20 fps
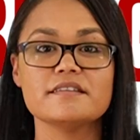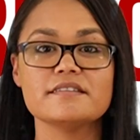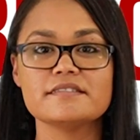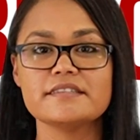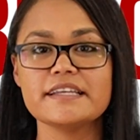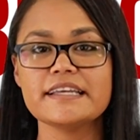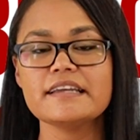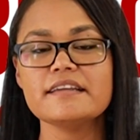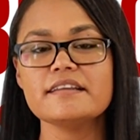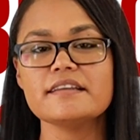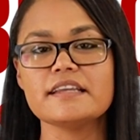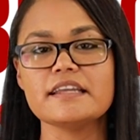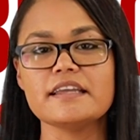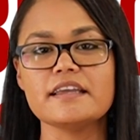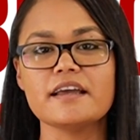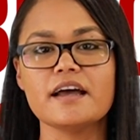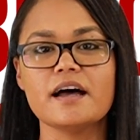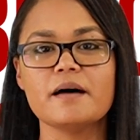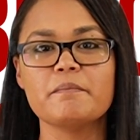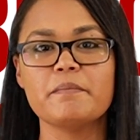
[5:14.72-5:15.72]

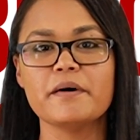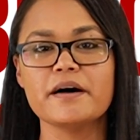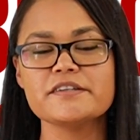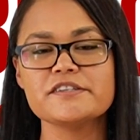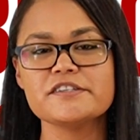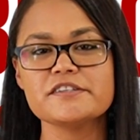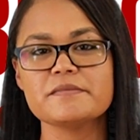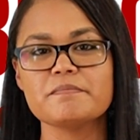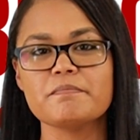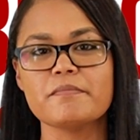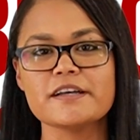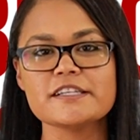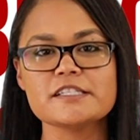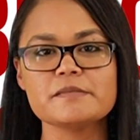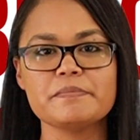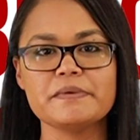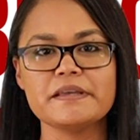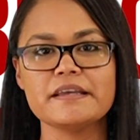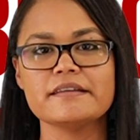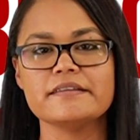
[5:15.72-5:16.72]
Secondly, a budget
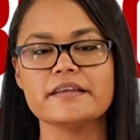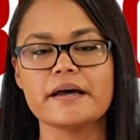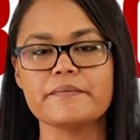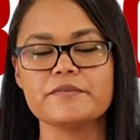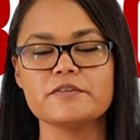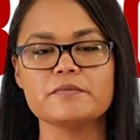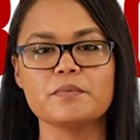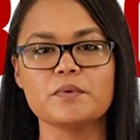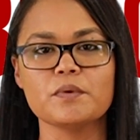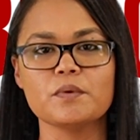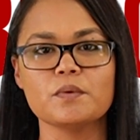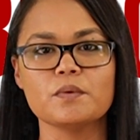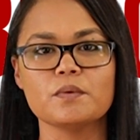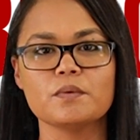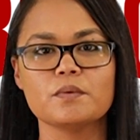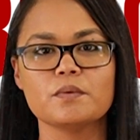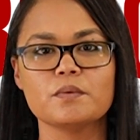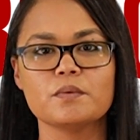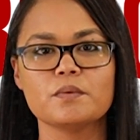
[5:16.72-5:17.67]
must be adaptable